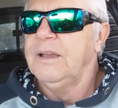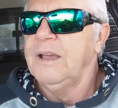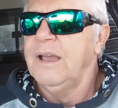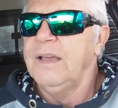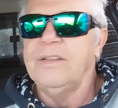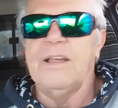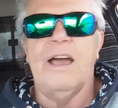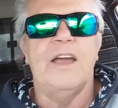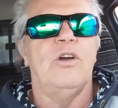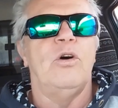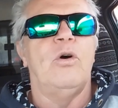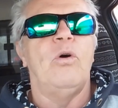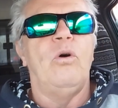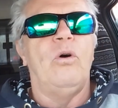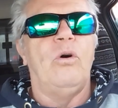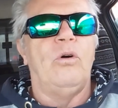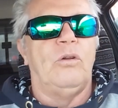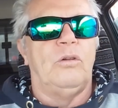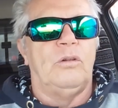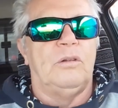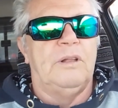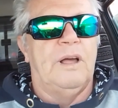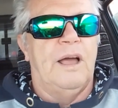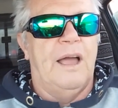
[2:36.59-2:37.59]
And they
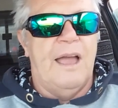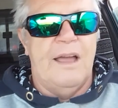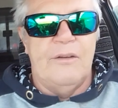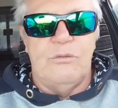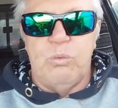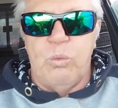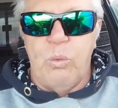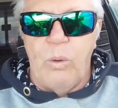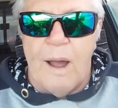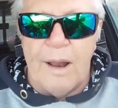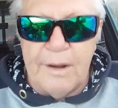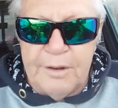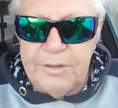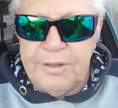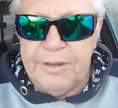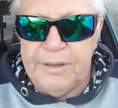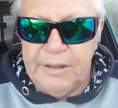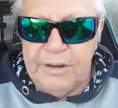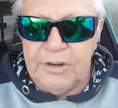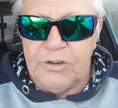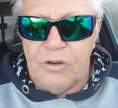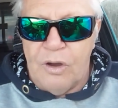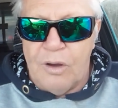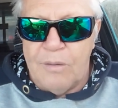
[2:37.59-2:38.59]
all have one
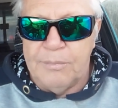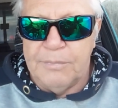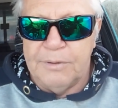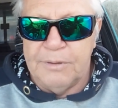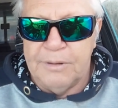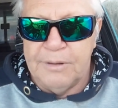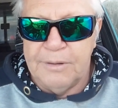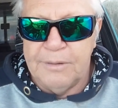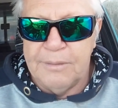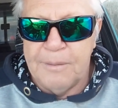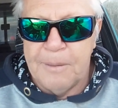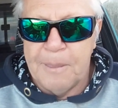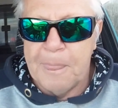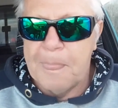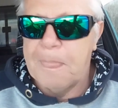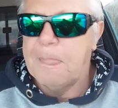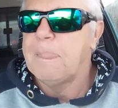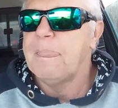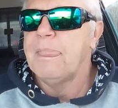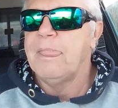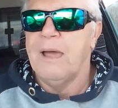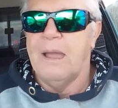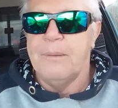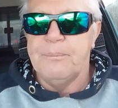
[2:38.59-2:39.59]
thing in common.
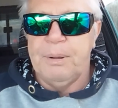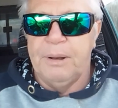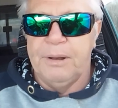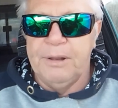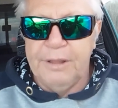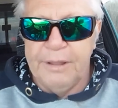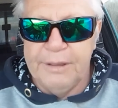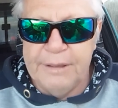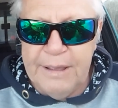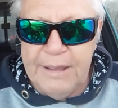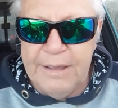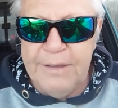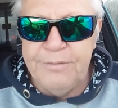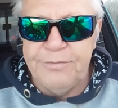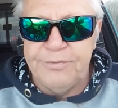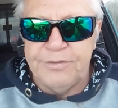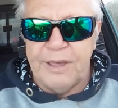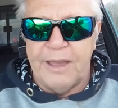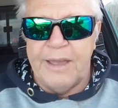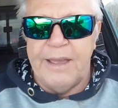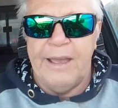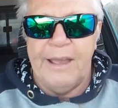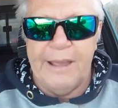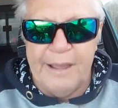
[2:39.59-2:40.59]
They believe
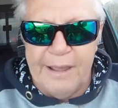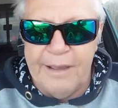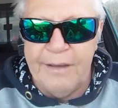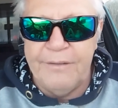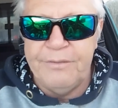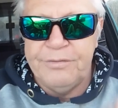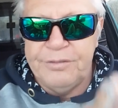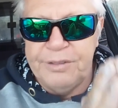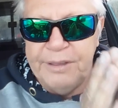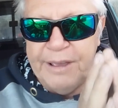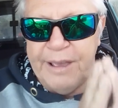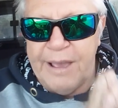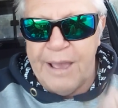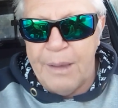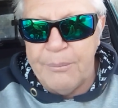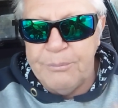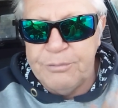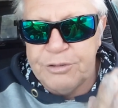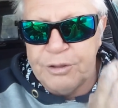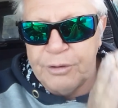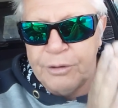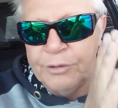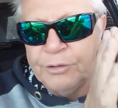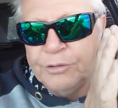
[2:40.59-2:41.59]
they have the
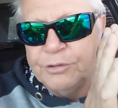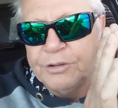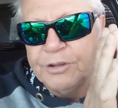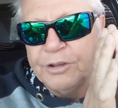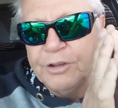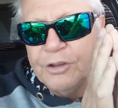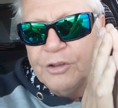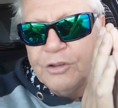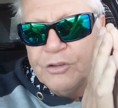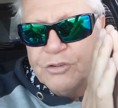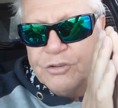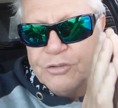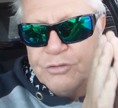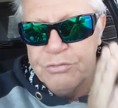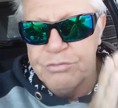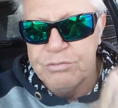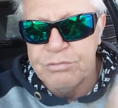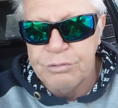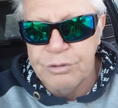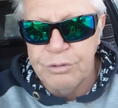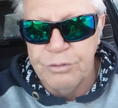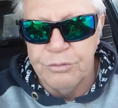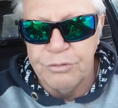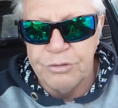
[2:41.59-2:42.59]
absolute
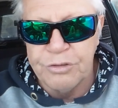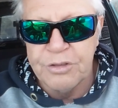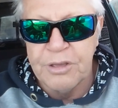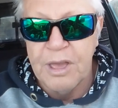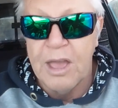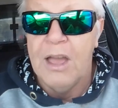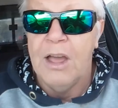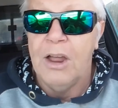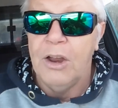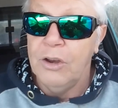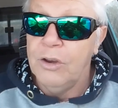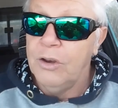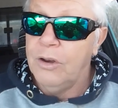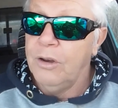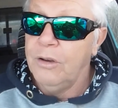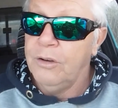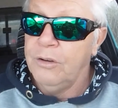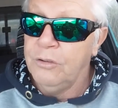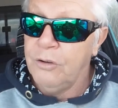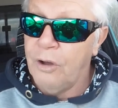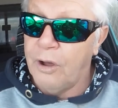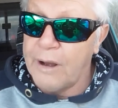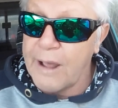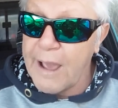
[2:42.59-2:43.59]
truth.
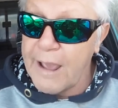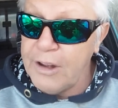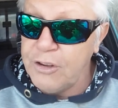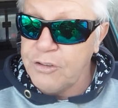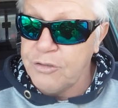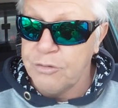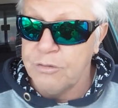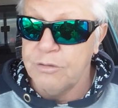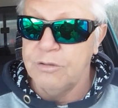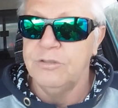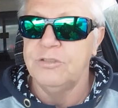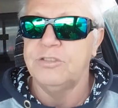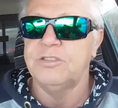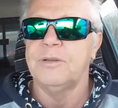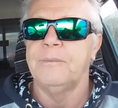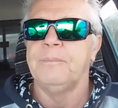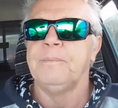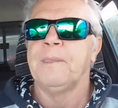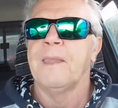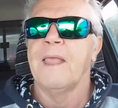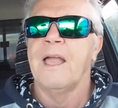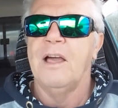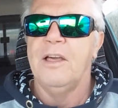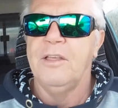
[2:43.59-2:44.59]
Not a truth,
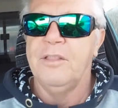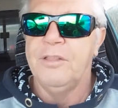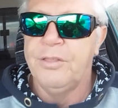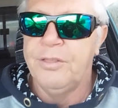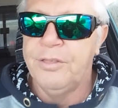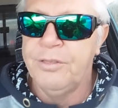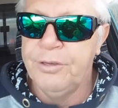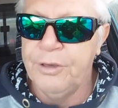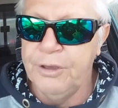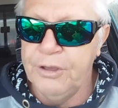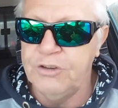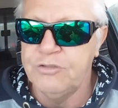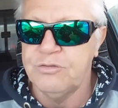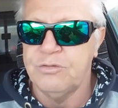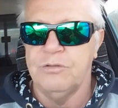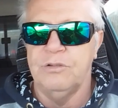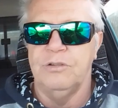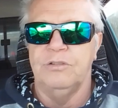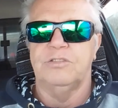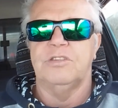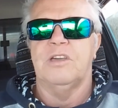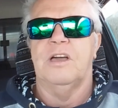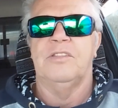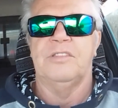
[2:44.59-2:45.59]
the
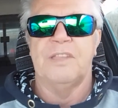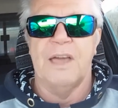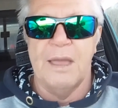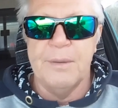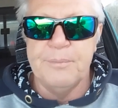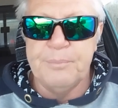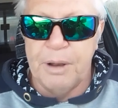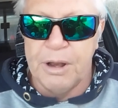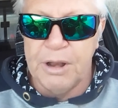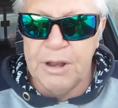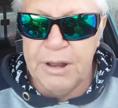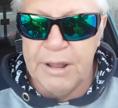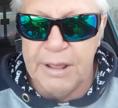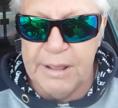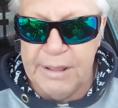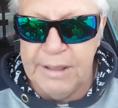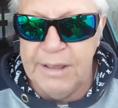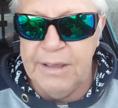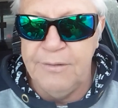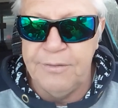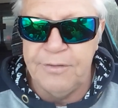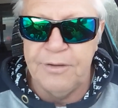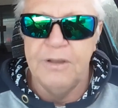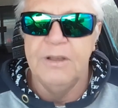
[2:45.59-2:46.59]
truth. They
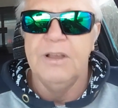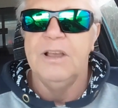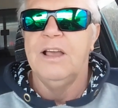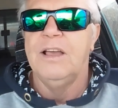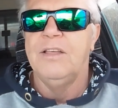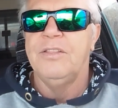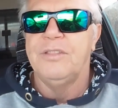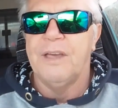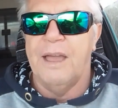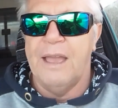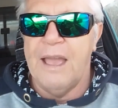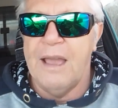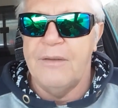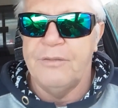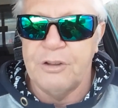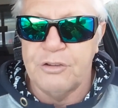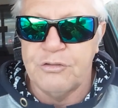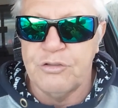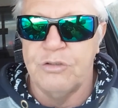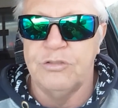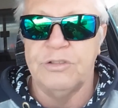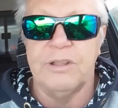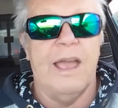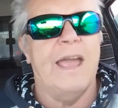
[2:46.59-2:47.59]
believe they have the
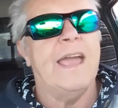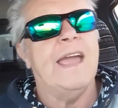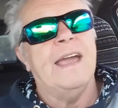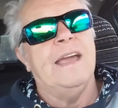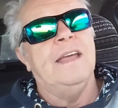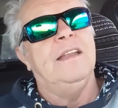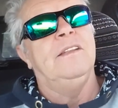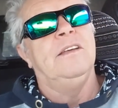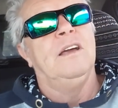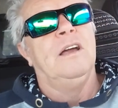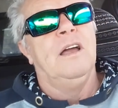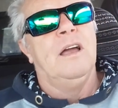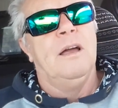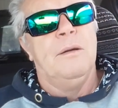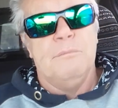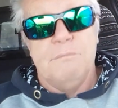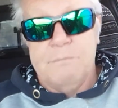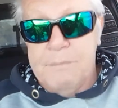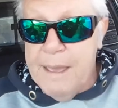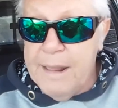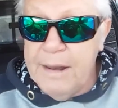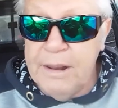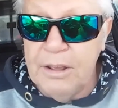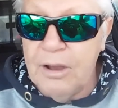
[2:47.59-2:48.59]
truth. And
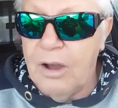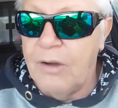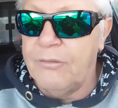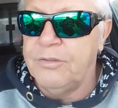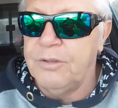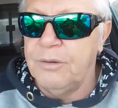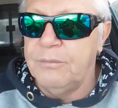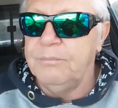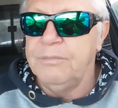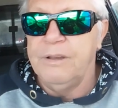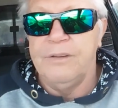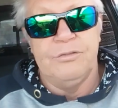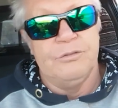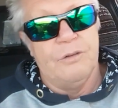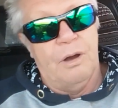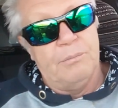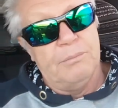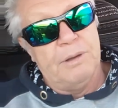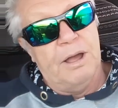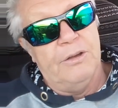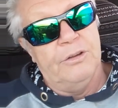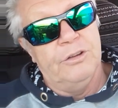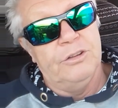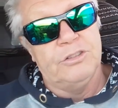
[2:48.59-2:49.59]
many of them, if not
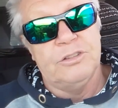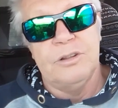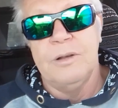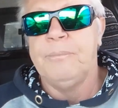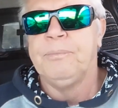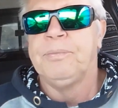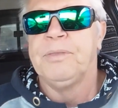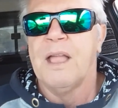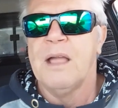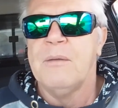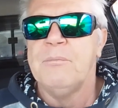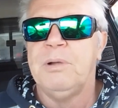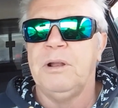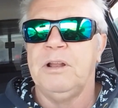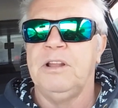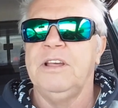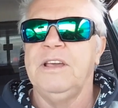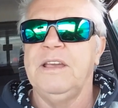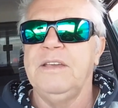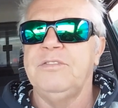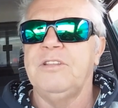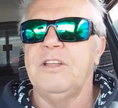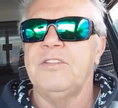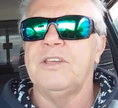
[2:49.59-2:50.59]
most,
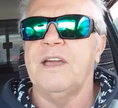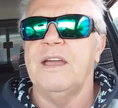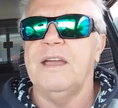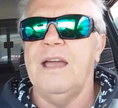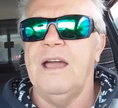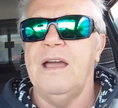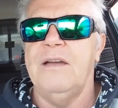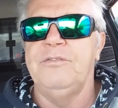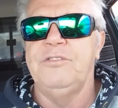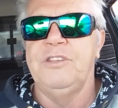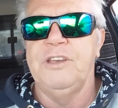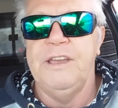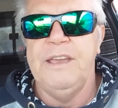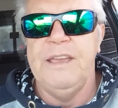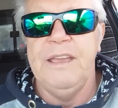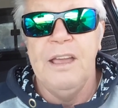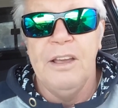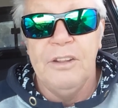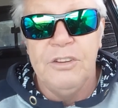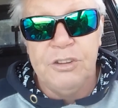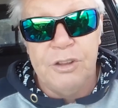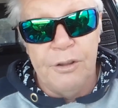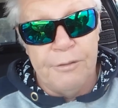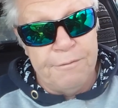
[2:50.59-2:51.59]
believe that they have the
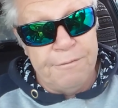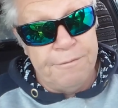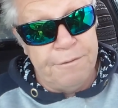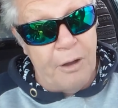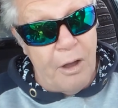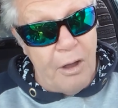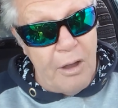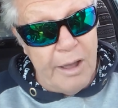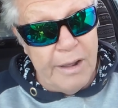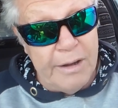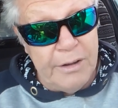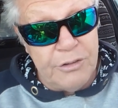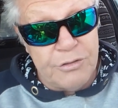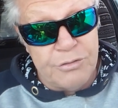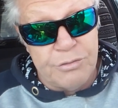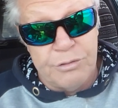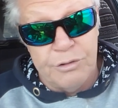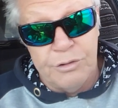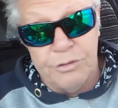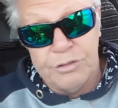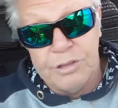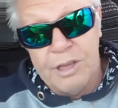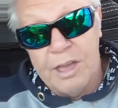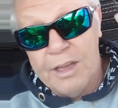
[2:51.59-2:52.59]
divine
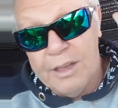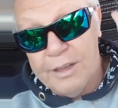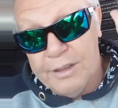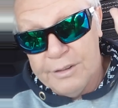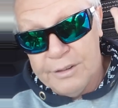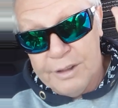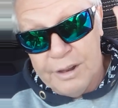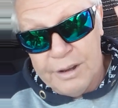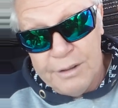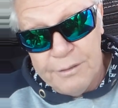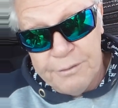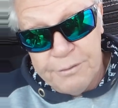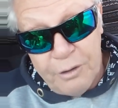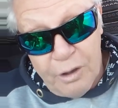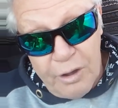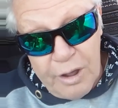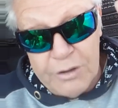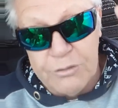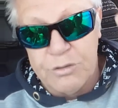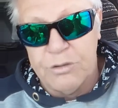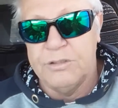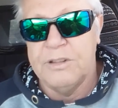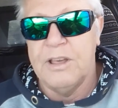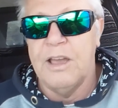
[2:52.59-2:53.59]
truth. The
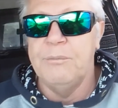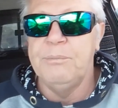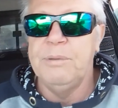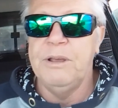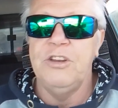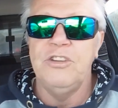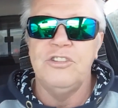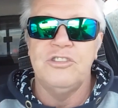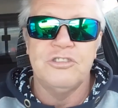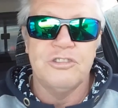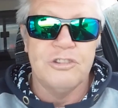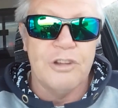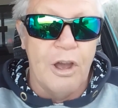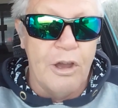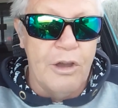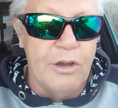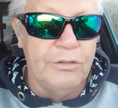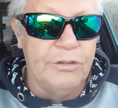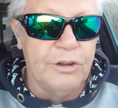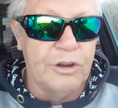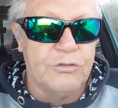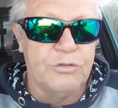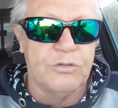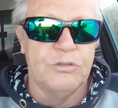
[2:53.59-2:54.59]
divine truth. They've been
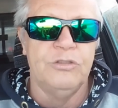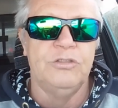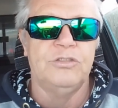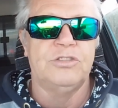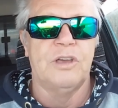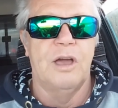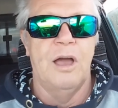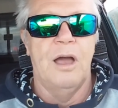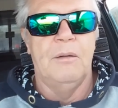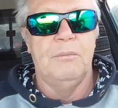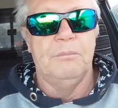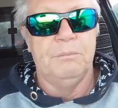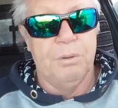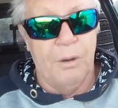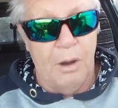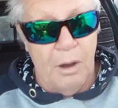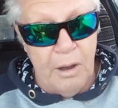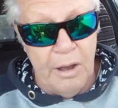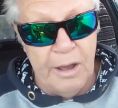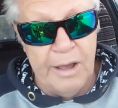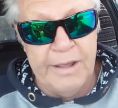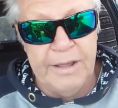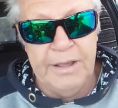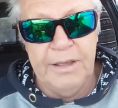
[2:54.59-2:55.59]
shown the truth
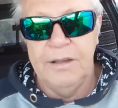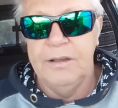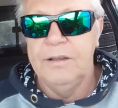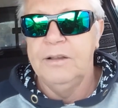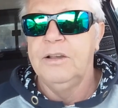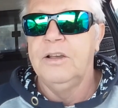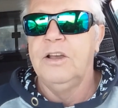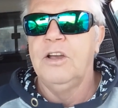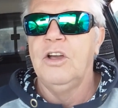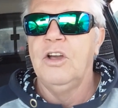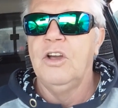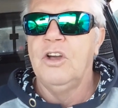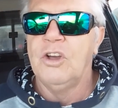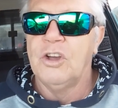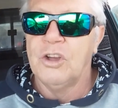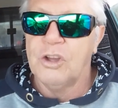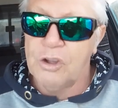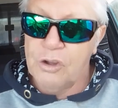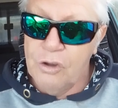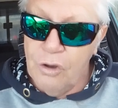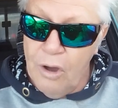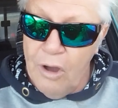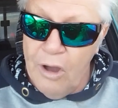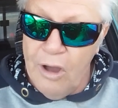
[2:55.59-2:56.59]
by
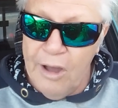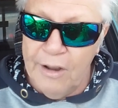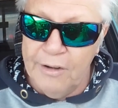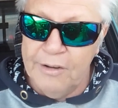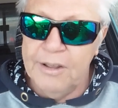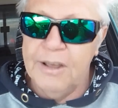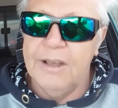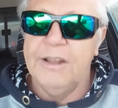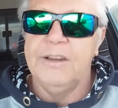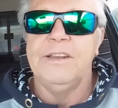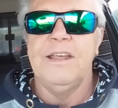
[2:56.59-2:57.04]
God.